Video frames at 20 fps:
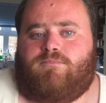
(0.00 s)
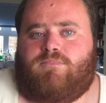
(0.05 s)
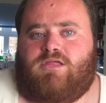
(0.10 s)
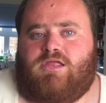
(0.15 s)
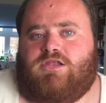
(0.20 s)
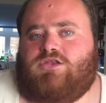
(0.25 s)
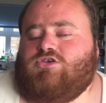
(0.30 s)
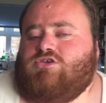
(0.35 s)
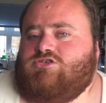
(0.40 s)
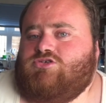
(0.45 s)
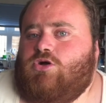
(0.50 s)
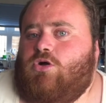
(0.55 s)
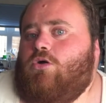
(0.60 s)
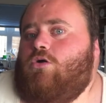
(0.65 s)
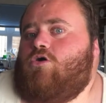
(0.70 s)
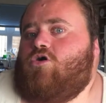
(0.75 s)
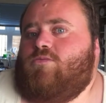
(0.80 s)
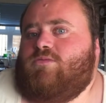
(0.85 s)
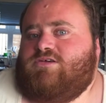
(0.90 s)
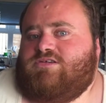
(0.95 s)
It doesn't
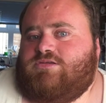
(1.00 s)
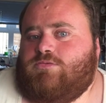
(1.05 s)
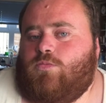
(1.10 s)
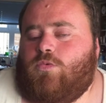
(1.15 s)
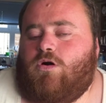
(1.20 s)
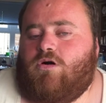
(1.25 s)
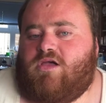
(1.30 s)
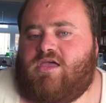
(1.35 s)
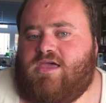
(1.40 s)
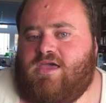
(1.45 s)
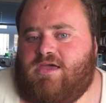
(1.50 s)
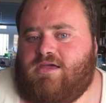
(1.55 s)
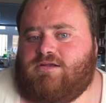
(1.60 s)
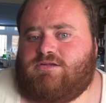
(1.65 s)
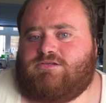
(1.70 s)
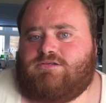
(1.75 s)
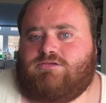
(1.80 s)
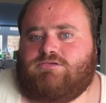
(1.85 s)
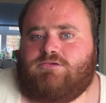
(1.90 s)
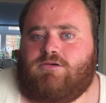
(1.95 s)
all come as the one
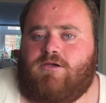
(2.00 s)
kit,